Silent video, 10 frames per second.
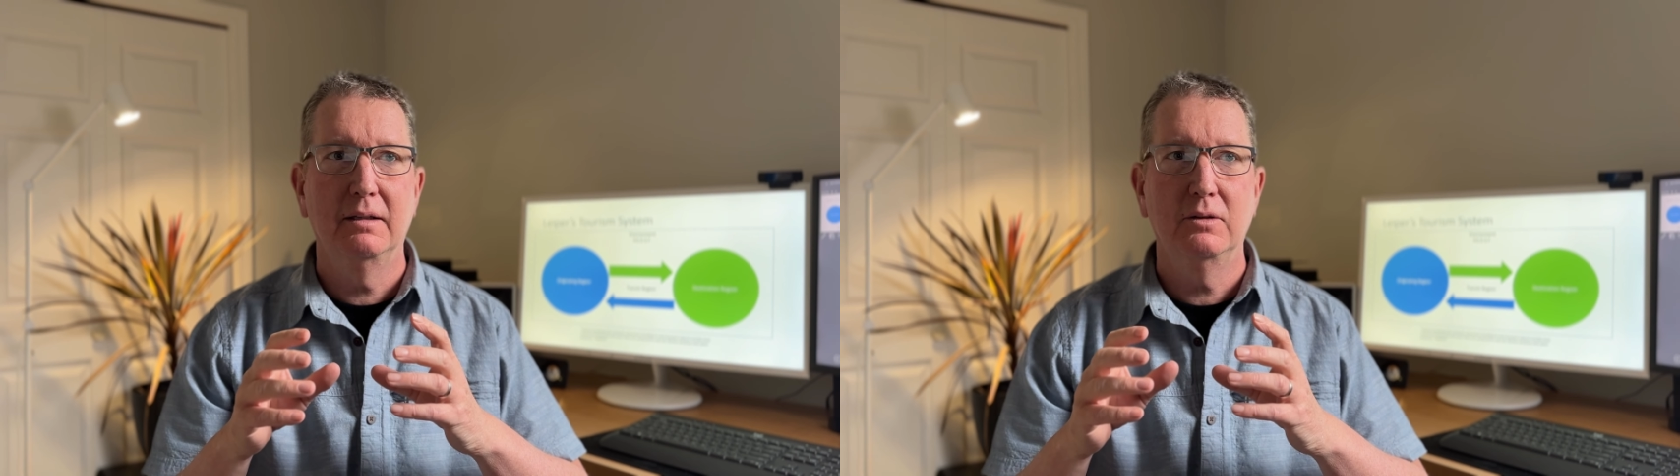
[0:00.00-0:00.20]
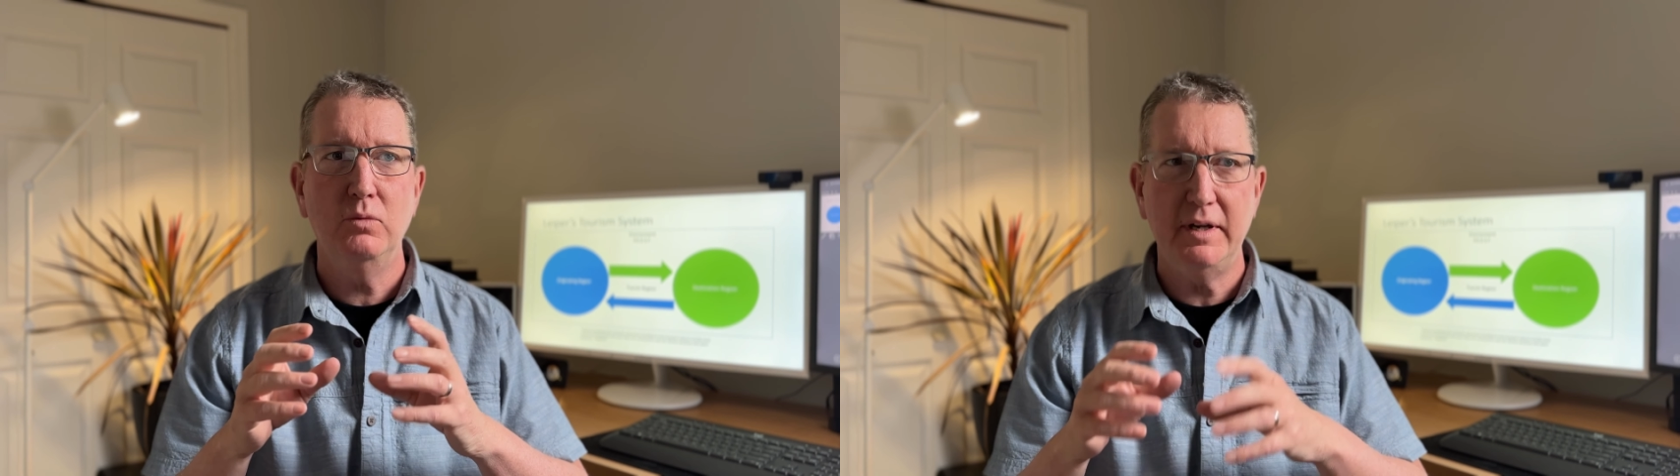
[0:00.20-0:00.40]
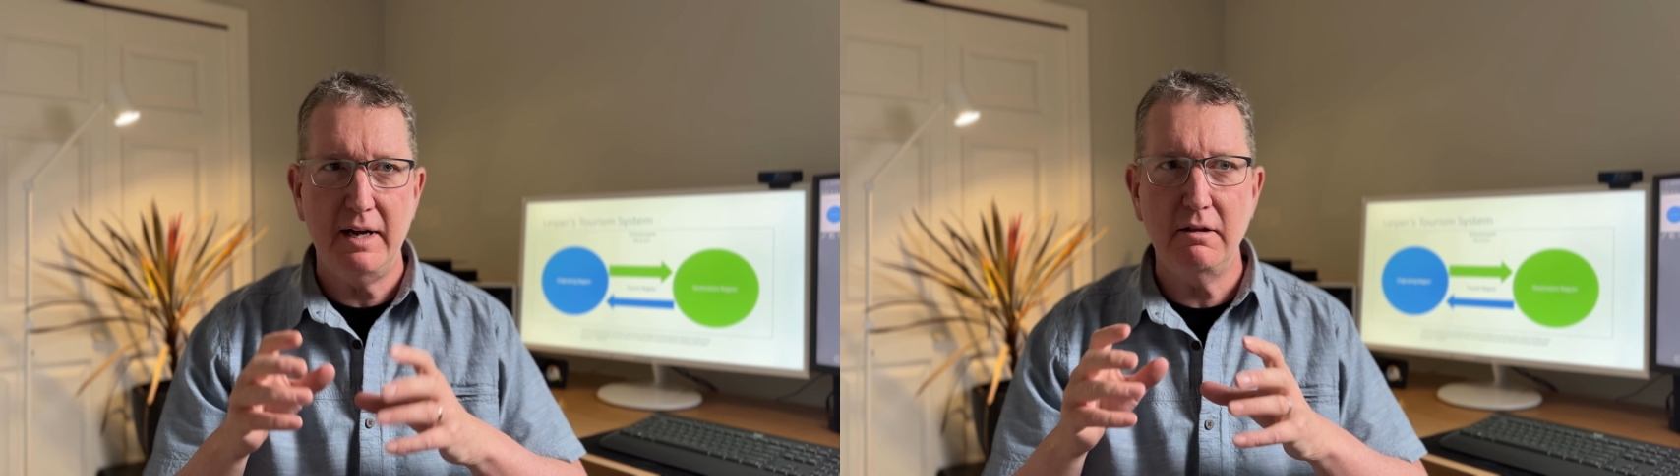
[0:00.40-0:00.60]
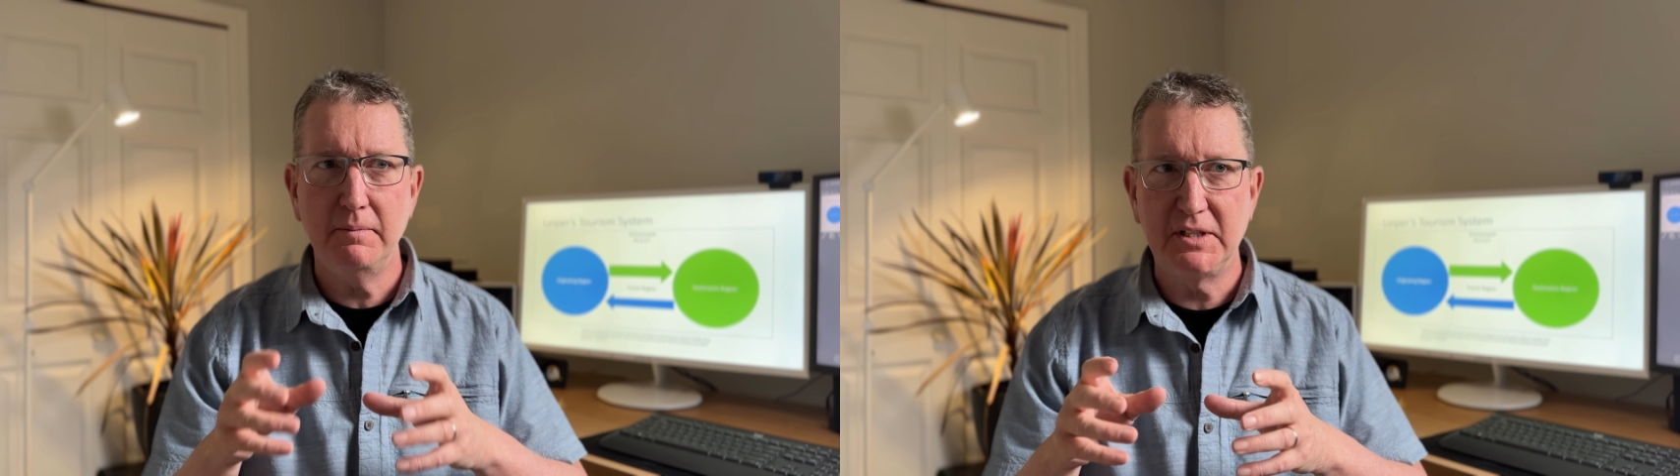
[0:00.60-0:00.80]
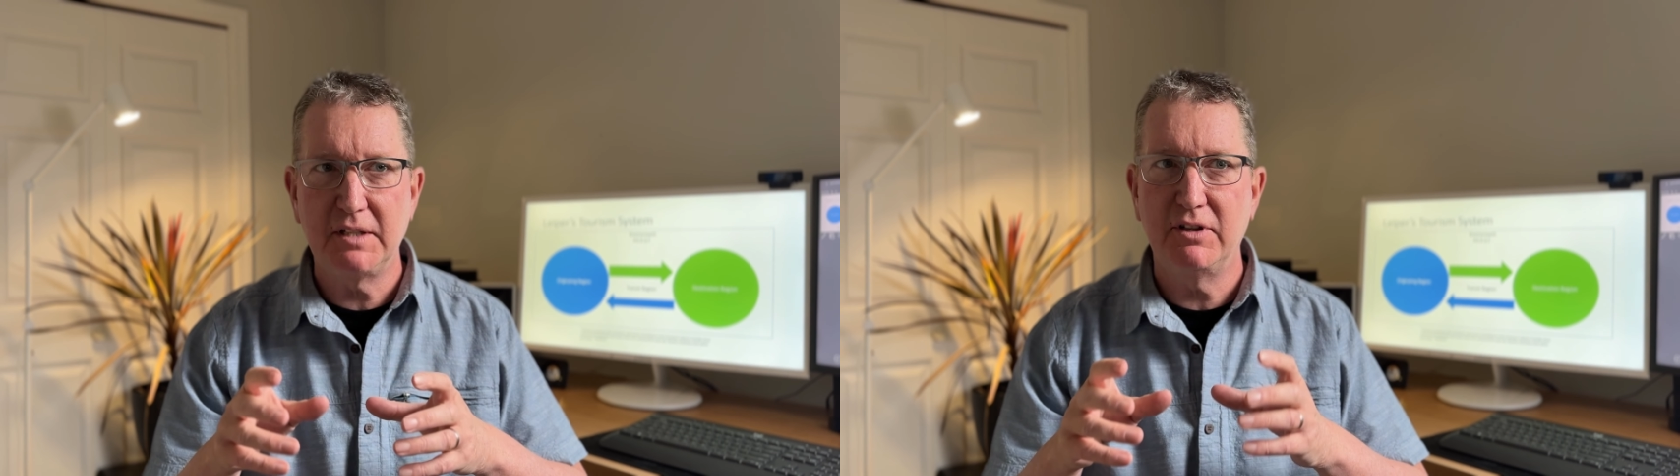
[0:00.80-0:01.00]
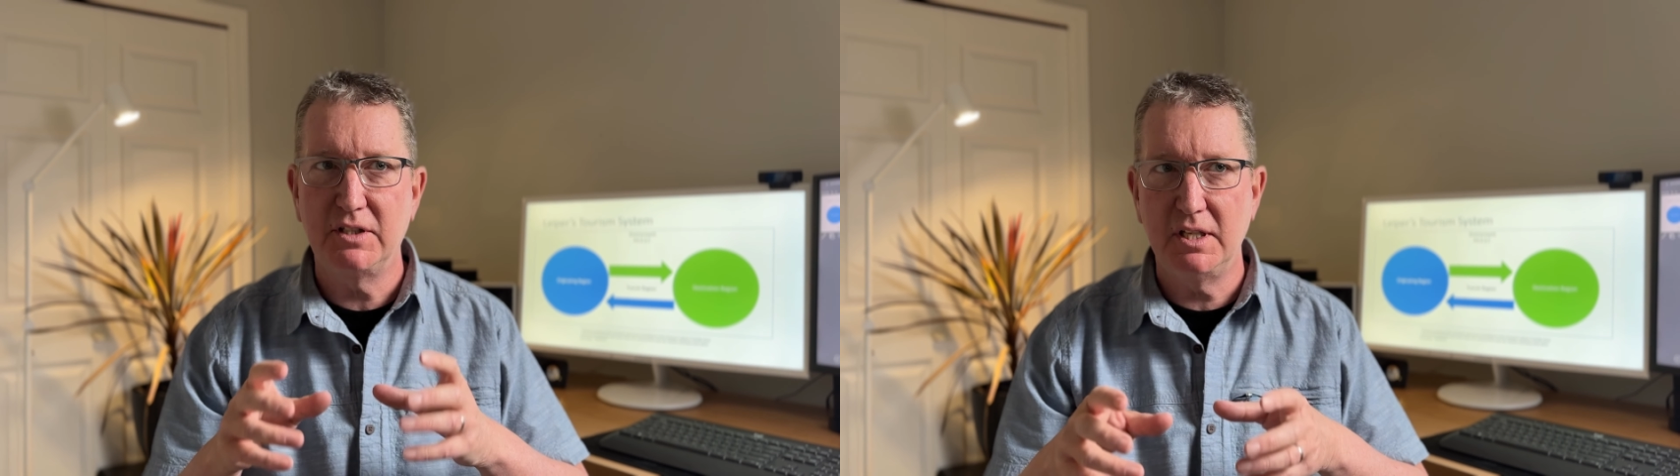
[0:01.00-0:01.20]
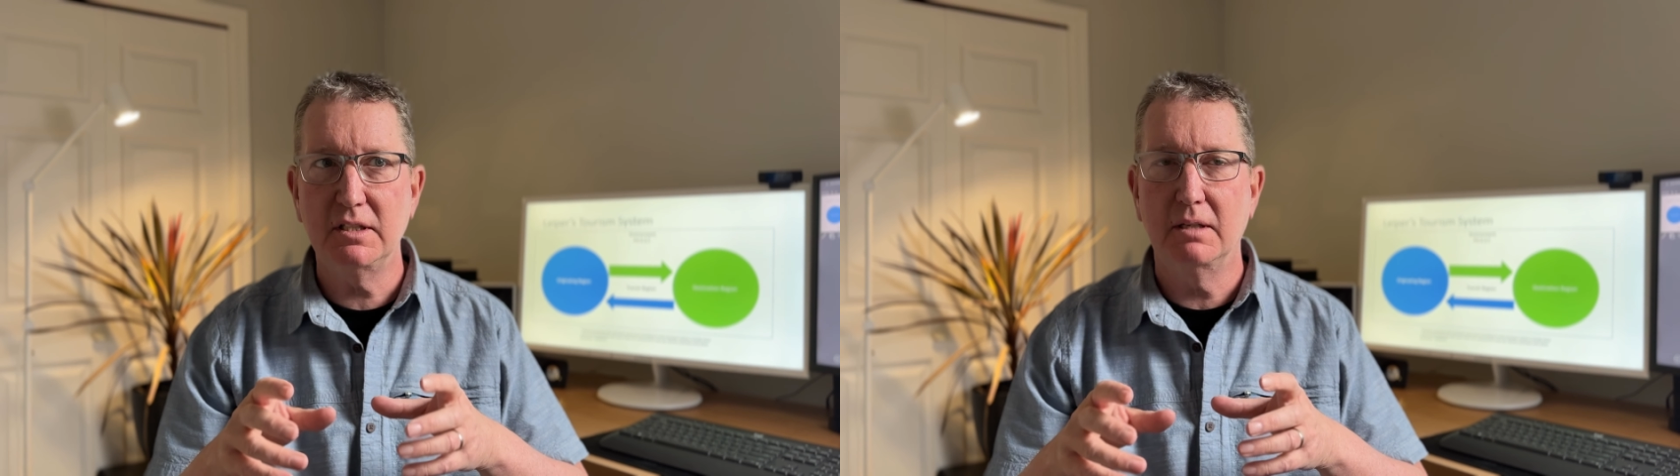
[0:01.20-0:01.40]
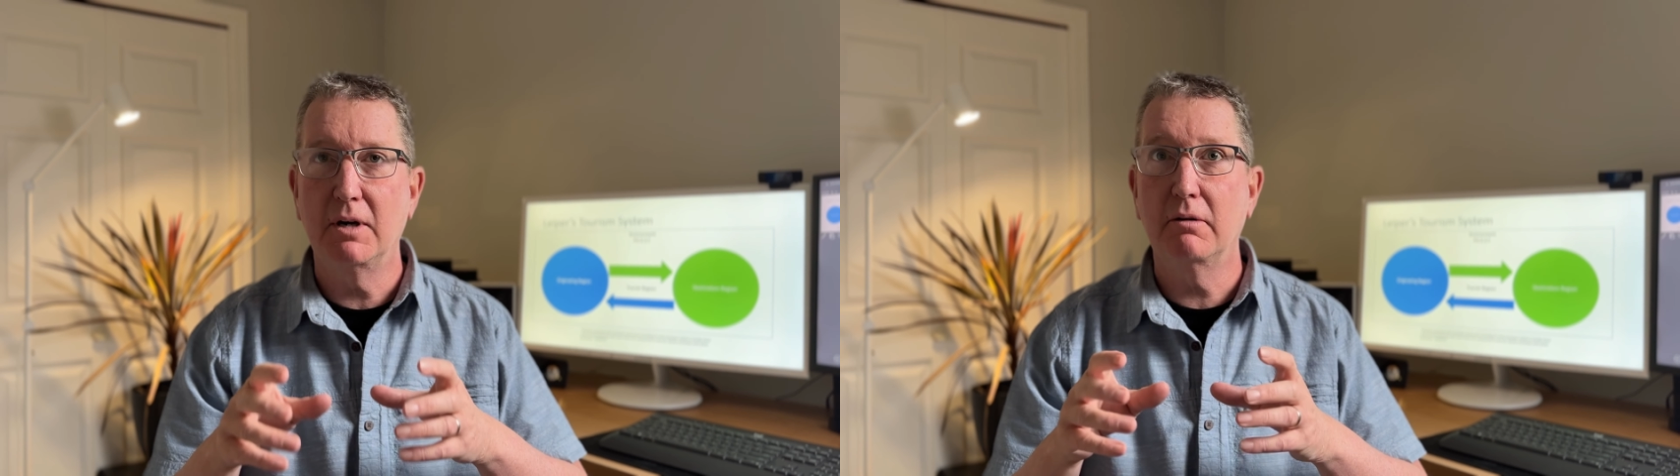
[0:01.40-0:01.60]
What elements of the
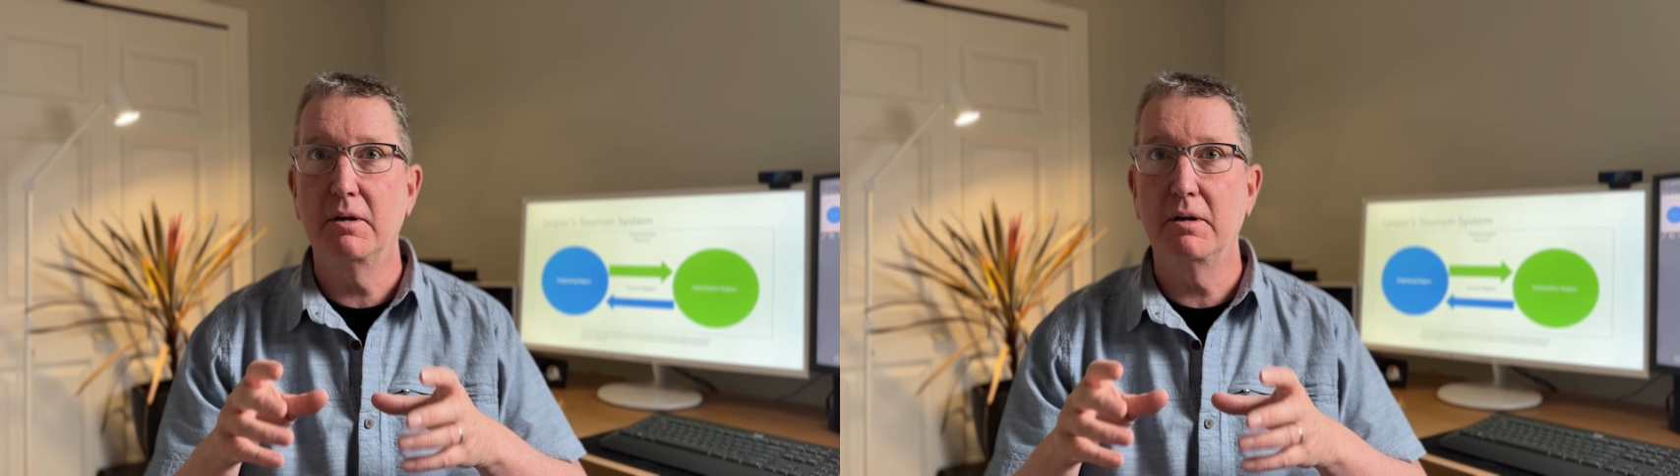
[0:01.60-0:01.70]
system are